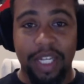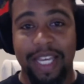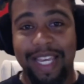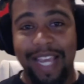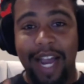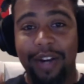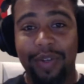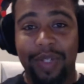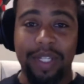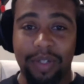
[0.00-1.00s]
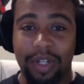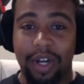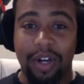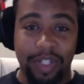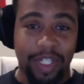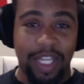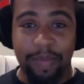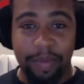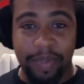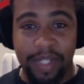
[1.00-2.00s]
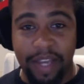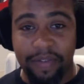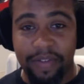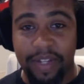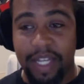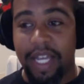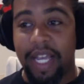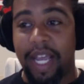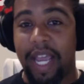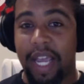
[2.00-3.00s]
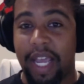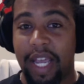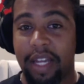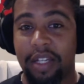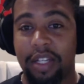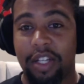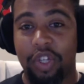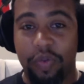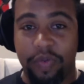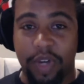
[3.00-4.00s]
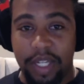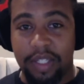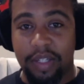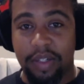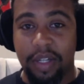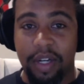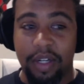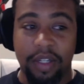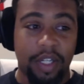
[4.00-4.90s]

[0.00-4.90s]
He hired Sildar to keep him safe, and you find Sildar.